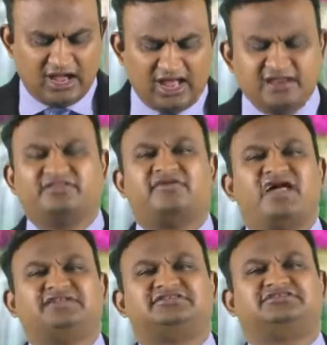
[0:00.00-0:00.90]
Another
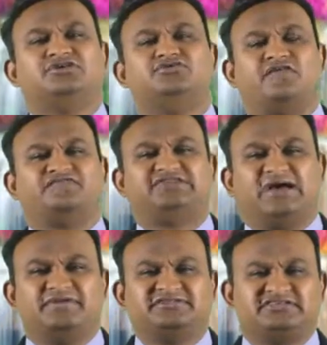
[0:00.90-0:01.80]
attitude of
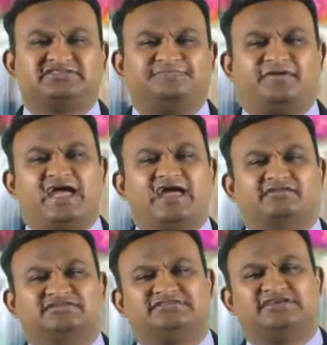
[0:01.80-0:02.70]
Jabez's
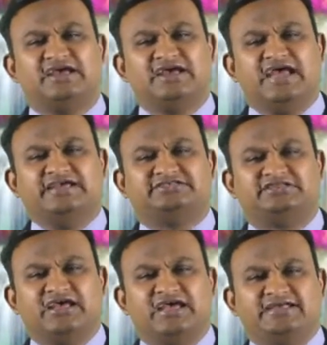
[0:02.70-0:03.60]
prayer
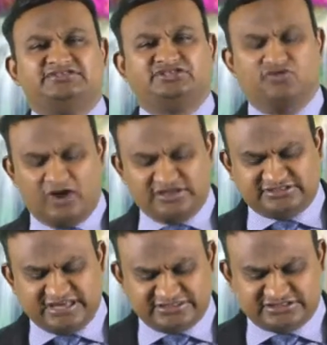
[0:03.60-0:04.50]
is
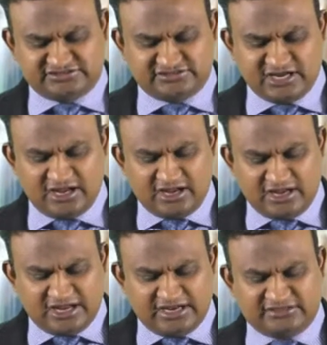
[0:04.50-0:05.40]
towards his
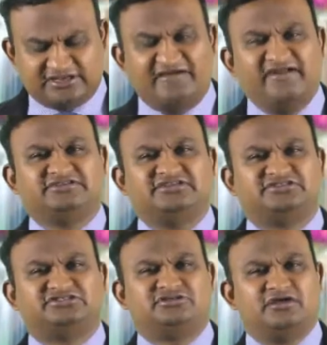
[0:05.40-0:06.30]
directed